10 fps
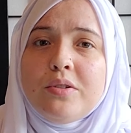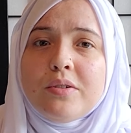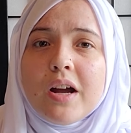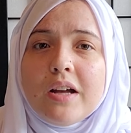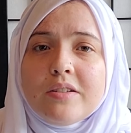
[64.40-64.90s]
to a
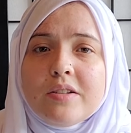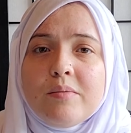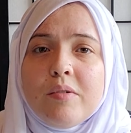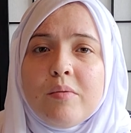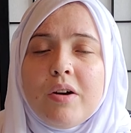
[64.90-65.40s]

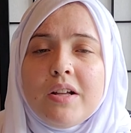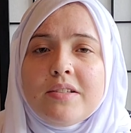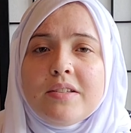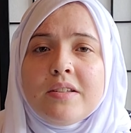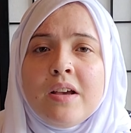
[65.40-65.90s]
customer
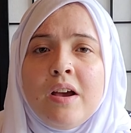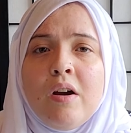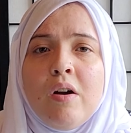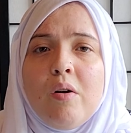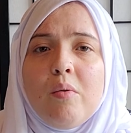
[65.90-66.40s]
once
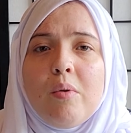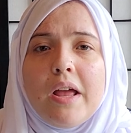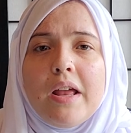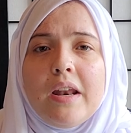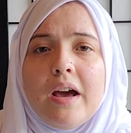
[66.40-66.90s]

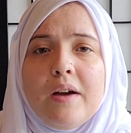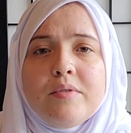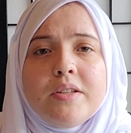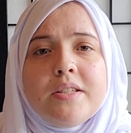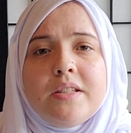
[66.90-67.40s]
when I
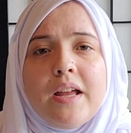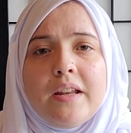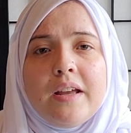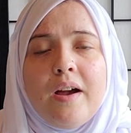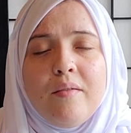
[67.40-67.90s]
was
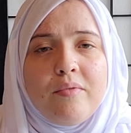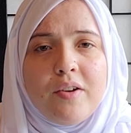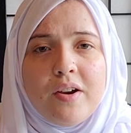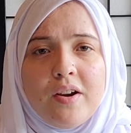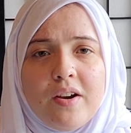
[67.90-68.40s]
standing up for
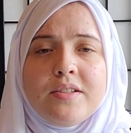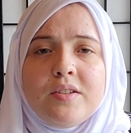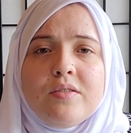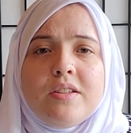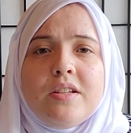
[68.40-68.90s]
her. So
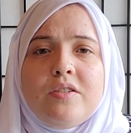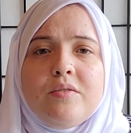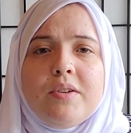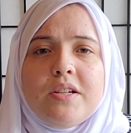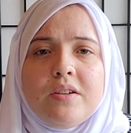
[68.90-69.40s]
the
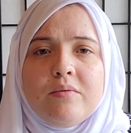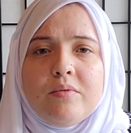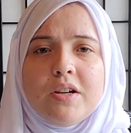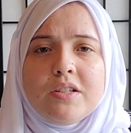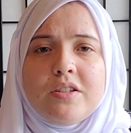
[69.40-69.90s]
situation
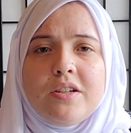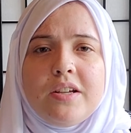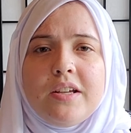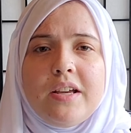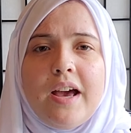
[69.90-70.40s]
was
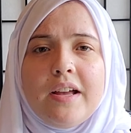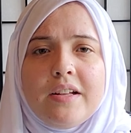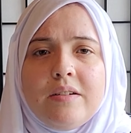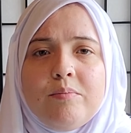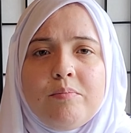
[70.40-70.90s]
she
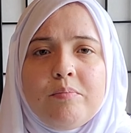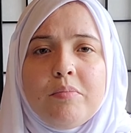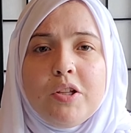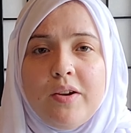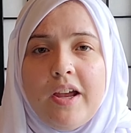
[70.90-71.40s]
had
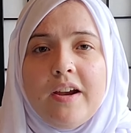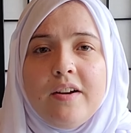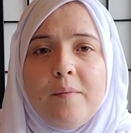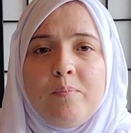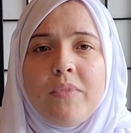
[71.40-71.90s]
blue
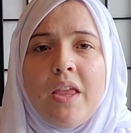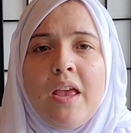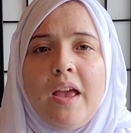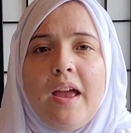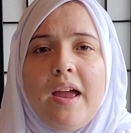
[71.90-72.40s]
hair
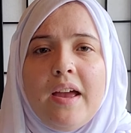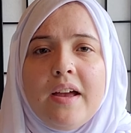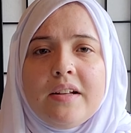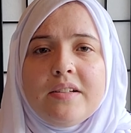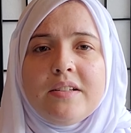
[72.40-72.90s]

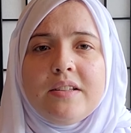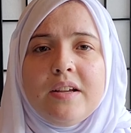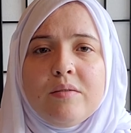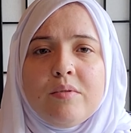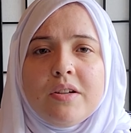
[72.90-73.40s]
and
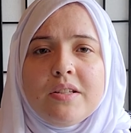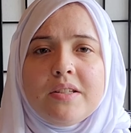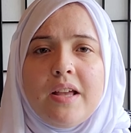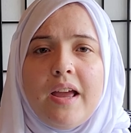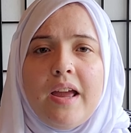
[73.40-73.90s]
there
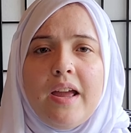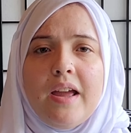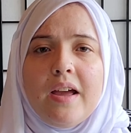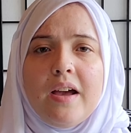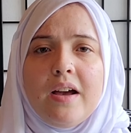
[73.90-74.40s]
was
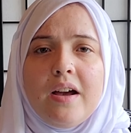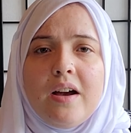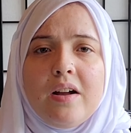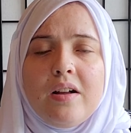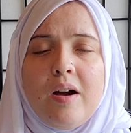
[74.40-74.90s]
a
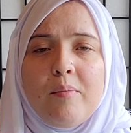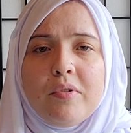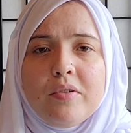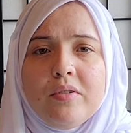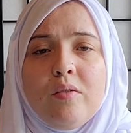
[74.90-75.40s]

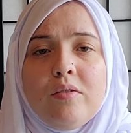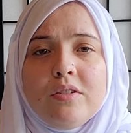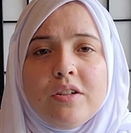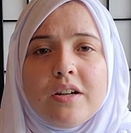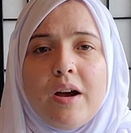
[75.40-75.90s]
couple,
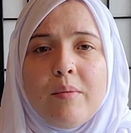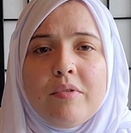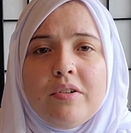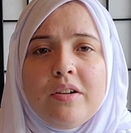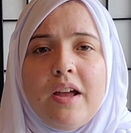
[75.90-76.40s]
older
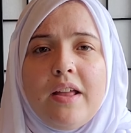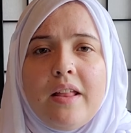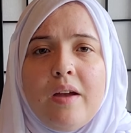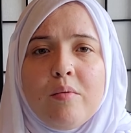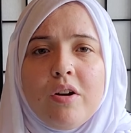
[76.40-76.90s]
couple, and
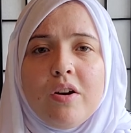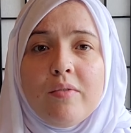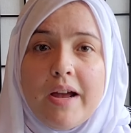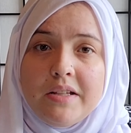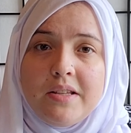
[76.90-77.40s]
they were
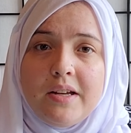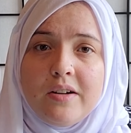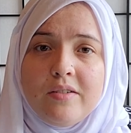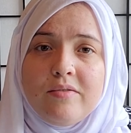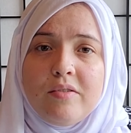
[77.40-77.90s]
harassing
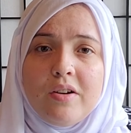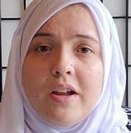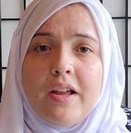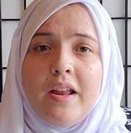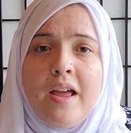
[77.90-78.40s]
her for it.